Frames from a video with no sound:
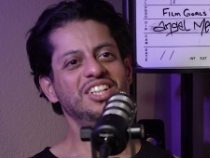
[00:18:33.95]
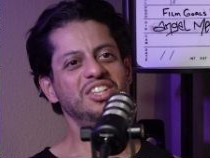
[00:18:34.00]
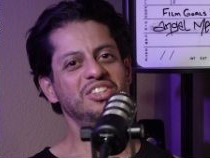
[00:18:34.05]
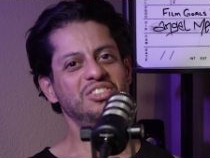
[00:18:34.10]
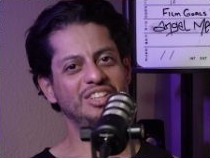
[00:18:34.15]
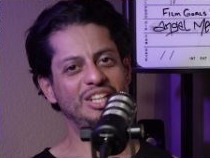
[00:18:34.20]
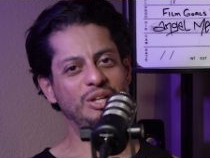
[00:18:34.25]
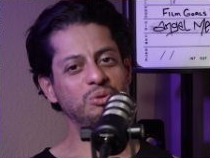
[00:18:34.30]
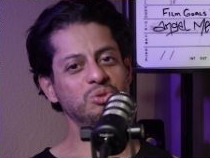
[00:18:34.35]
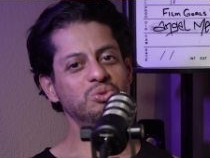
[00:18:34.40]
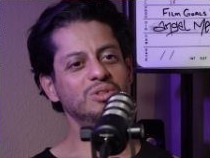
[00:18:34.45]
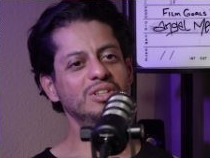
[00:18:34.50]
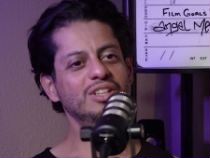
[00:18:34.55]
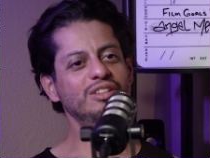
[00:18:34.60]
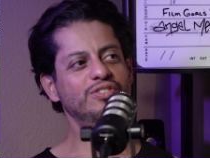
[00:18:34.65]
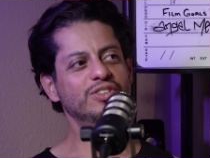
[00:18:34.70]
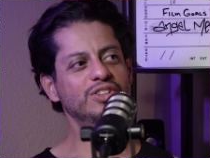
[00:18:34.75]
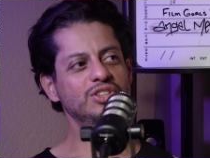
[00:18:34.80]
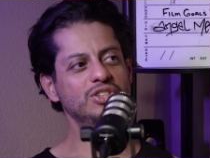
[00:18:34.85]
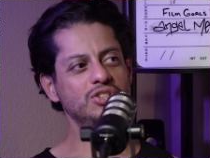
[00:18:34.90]
So that was really
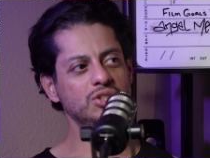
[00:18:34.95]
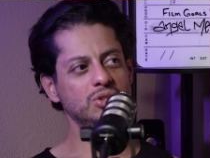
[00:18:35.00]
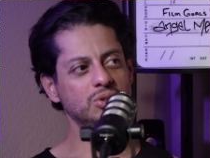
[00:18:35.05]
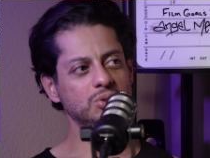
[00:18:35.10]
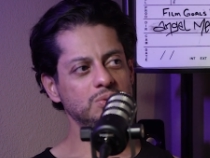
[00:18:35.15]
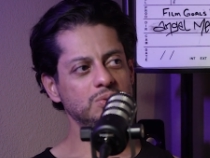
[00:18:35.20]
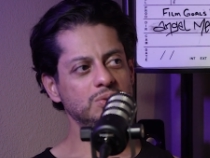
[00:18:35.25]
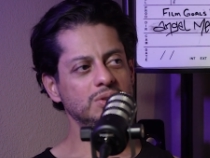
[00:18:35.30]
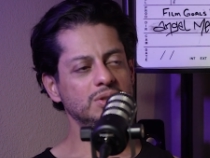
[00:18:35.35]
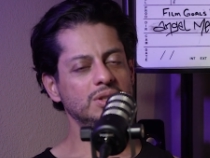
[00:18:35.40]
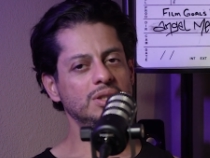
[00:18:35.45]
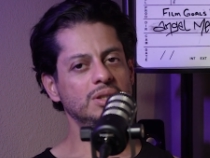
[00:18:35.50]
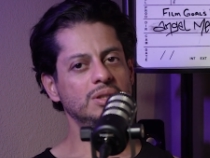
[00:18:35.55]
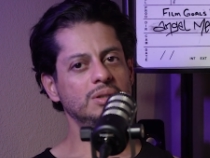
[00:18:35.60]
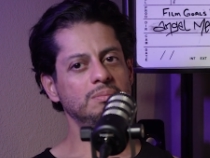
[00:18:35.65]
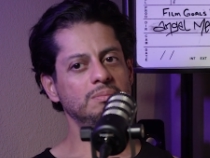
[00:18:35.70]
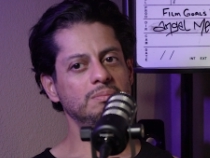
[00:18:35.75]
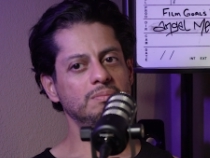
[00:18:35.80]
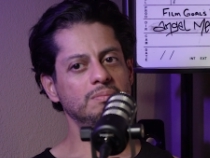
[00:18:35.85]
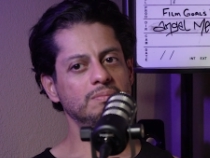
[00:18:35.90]
fun to do.
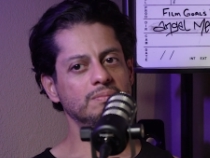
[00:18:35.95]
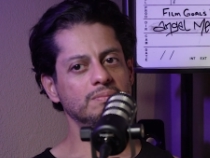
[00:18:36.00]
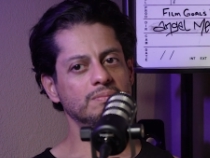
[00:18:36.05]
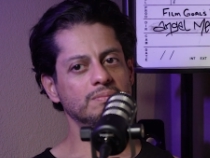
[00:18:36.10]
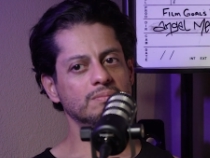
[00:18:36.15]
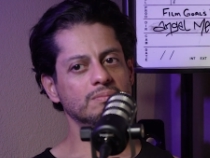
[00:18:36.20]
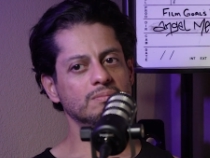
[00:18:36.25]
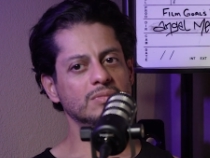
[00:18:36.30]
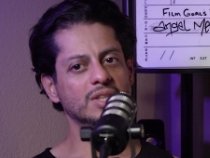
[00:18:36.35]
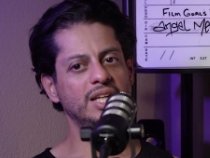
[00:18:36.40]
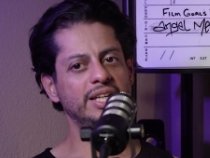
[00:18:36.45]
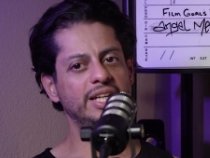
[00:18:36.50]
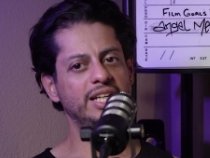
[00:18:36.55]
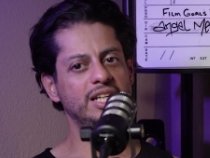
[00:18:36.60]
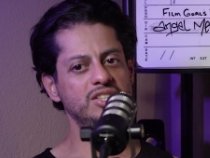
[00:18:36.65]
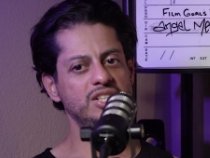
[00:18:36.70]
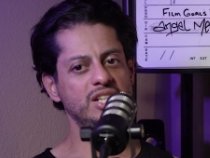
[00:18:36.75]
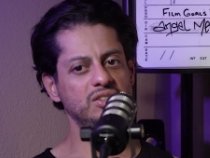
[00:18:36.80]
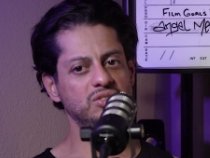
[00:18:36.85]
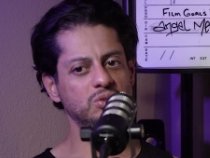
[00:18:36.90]
I got
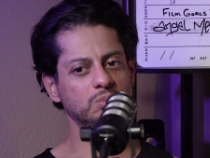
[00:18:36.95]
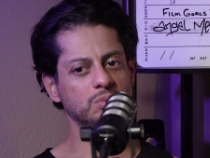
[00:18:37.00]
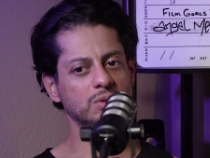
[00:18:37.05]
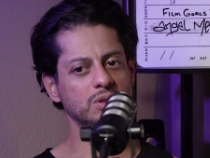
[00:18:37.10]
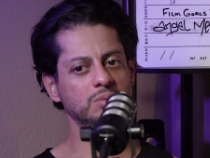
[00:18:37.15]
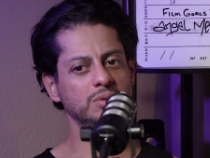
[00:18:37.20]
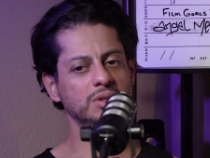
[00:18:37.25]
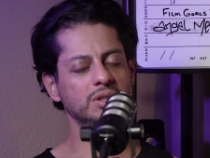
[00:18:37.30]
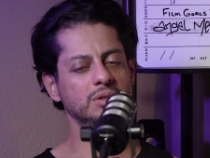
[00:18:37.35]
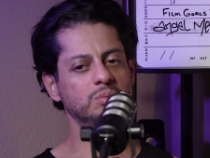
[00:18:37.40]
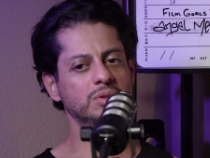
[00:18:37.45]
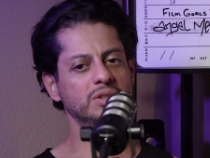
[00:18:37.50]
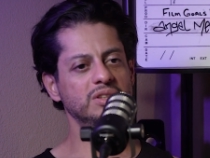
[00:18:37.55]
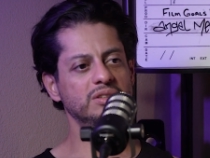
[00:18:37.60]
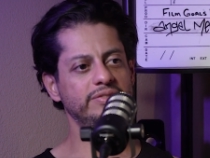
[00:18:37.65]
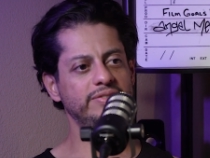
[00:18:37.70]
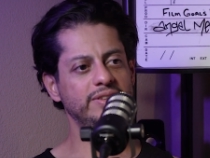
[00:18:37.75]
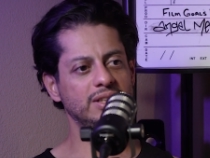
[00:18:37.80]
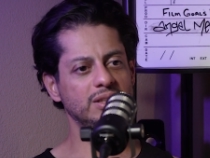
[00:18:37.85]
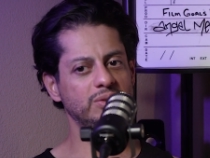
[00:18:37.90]
a chance to work with
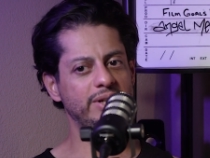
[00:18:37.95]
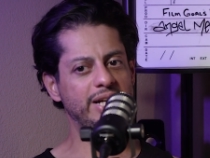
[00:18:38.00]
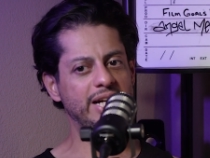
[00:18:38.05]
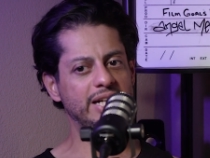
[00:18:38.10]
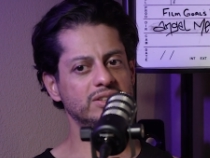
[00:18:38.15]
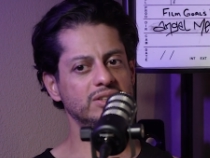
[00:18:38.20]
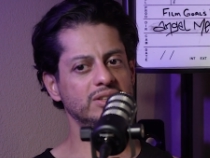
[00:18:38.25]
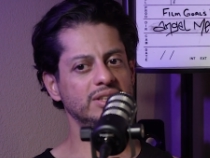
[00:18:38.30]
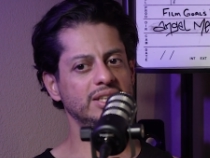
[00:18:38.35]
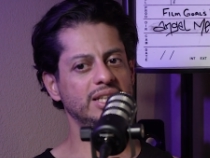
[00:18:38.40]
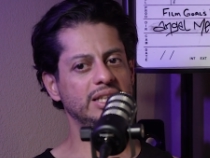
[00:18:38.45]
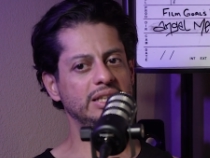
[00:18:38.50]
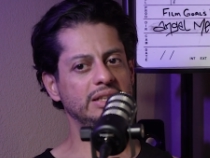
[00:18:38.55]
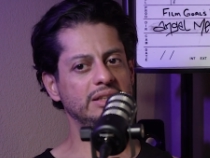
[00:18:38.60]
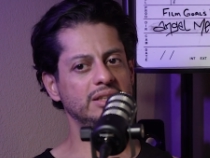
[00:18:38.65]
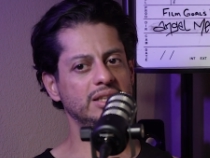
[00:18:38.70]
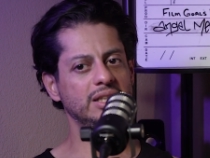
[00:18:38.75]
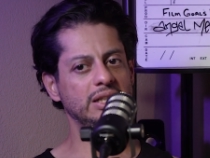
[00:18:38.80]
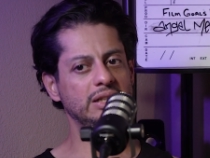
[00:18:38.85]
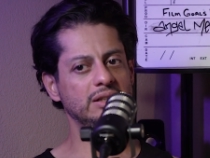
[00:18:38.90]
a fellow actor that
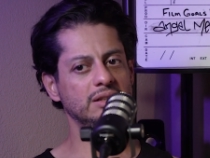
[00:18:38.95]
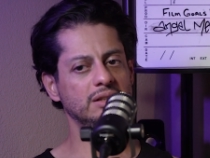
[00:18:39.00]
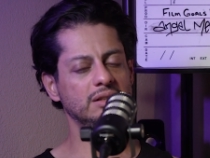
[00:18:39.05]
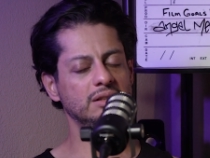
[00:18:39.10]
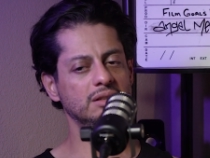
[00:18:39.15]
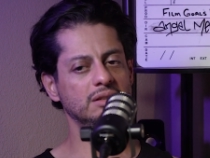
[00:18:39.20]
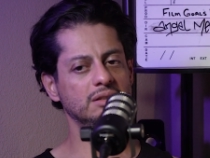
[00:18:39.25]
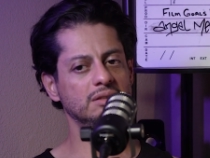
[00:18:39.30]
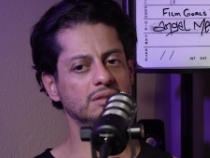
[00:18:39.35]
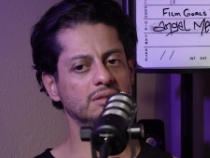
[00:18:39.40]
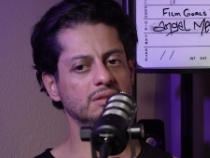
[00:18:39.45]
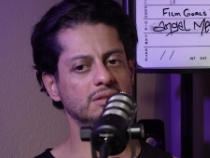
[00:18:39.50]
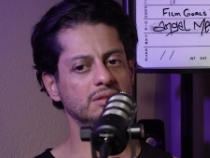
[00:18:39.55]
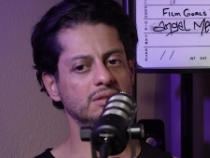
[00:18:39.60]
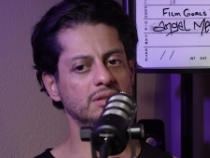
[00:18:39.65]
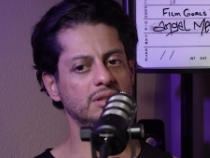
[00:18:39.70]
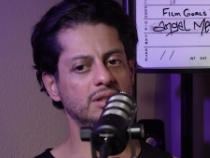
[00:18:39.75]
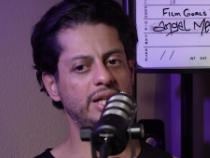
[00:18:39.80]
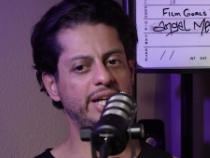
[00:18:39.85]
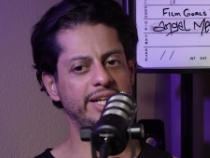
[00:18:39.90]

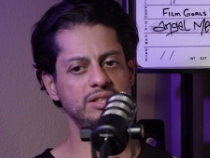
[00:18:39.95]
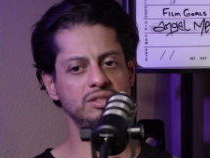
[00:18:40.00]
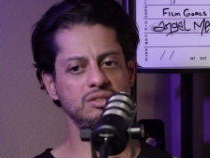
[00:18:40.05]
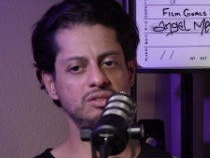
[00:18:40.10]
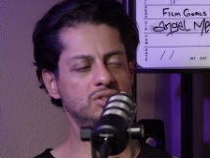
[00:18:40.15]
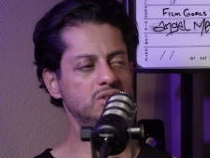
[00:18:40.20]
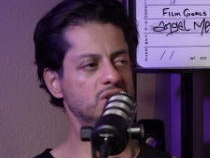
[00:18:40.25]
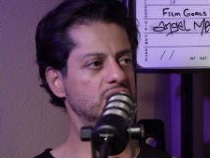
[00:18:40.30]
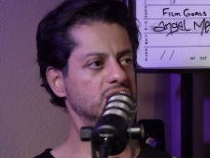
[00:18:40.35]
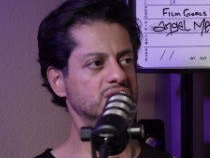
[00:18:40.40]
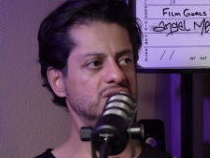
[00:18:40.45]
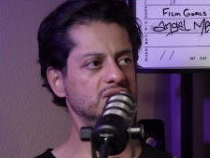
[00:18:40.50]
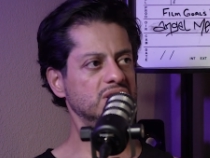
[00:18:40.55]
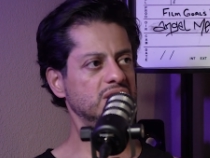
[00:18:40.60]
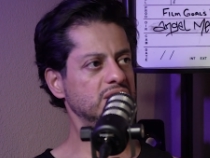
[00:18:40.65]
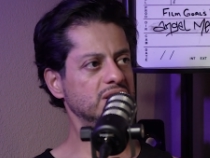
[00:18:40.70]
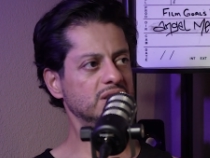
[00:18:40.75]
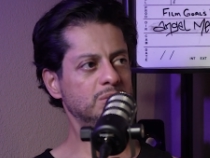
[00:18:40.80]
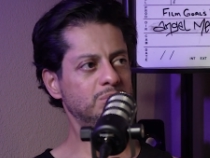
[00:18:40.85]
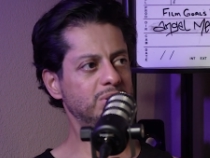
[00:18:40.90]
I had just
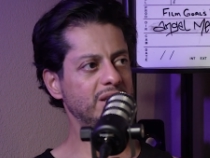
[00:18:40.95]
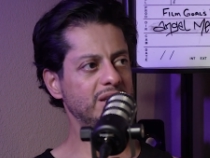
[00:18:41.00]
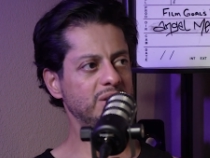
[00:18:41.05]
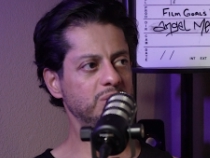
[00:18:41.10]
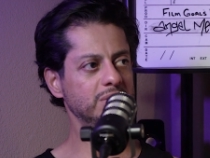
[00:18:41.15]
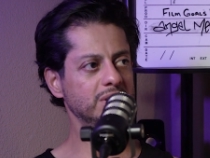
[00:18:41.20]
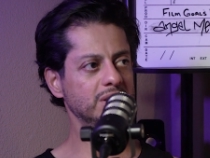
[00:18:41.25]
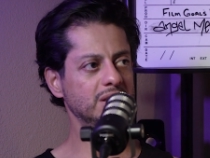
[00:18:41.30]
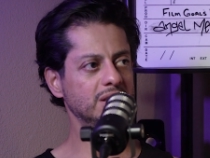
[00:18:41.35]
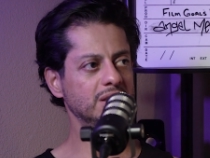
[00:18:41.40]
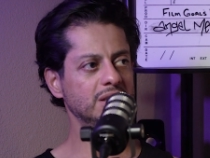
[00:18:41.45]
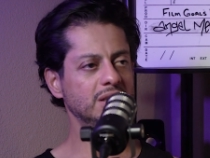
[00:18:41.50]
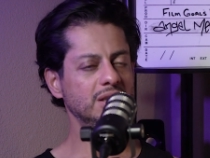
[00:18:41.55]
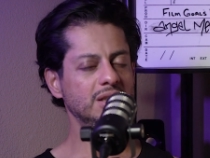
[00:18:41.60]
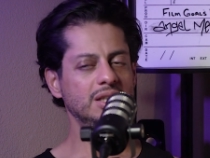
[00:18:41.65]
done a play with,